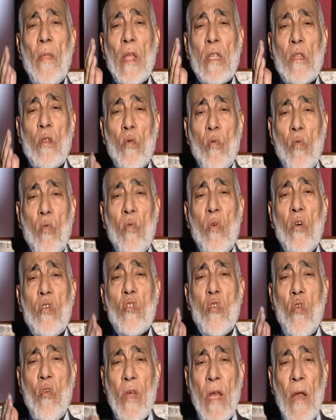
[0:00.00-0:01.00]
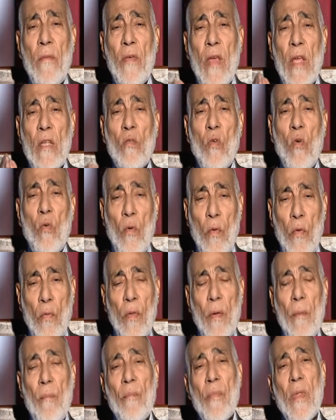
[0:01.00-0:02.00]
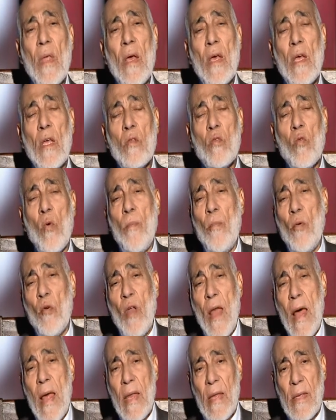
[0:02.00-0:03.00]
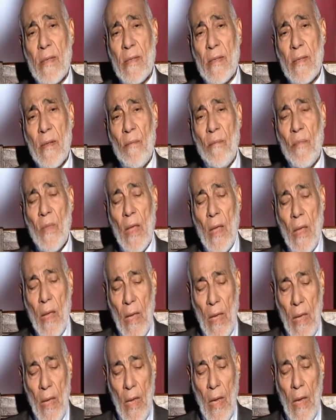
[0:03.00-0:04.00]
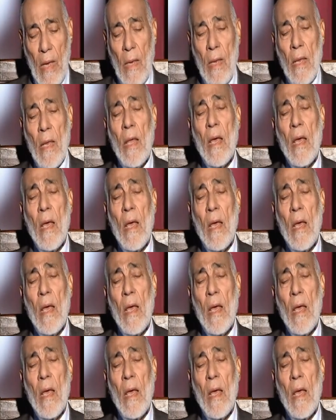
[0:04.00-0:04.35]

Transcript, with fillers: through geographic north to Polaris in